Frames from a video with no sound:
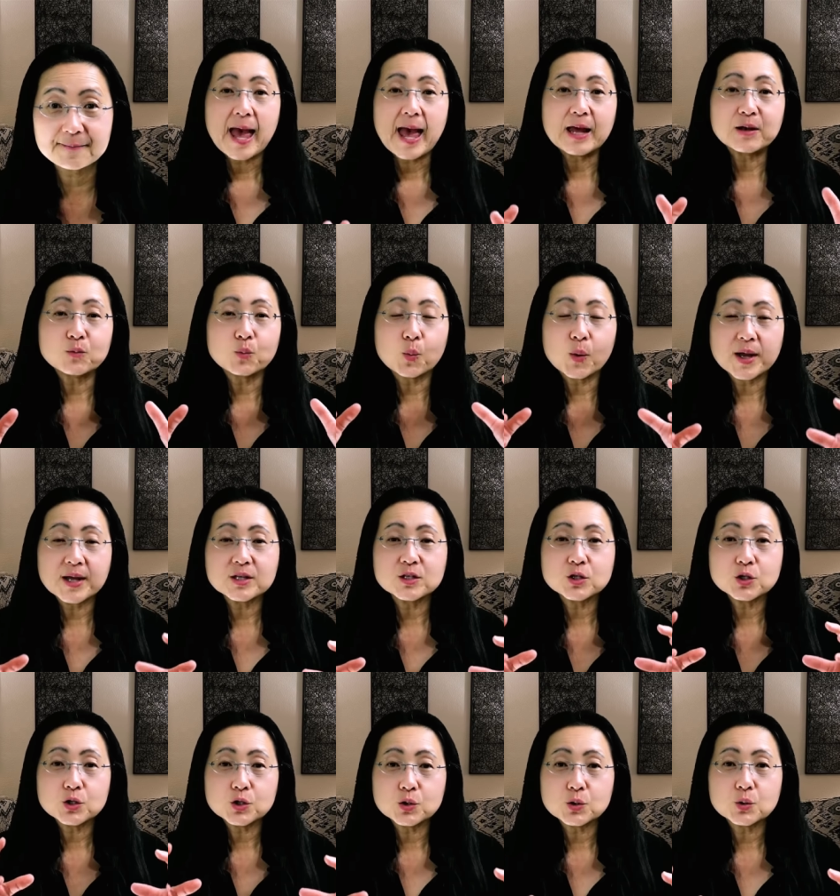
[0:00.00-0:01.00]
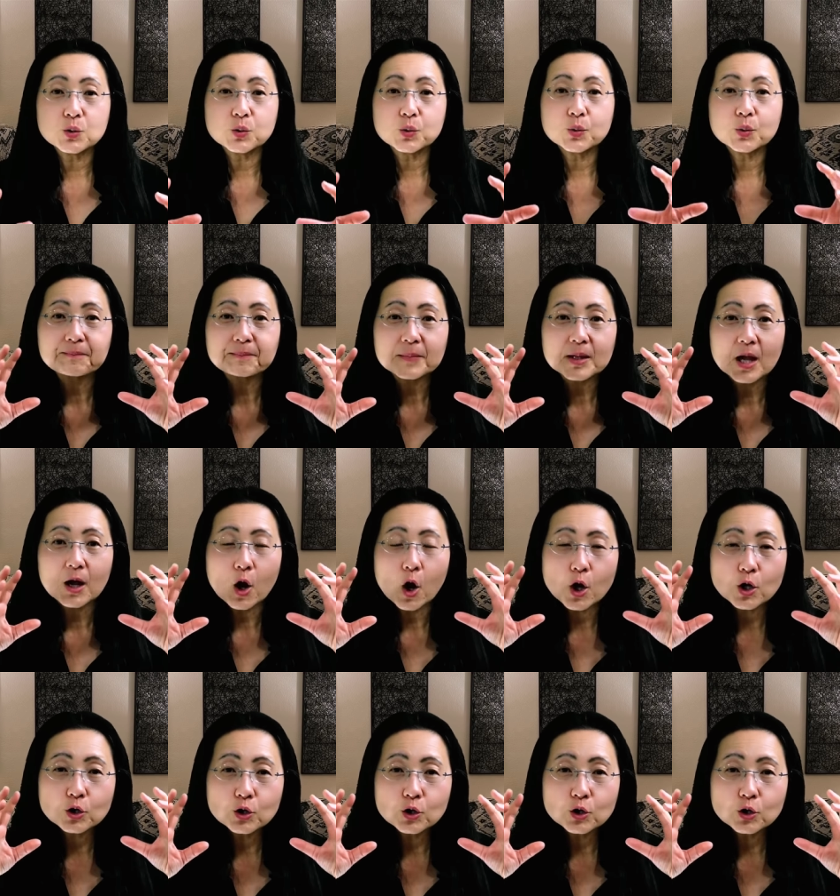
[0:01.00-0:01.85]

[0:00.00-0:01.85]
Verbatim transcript: And when you are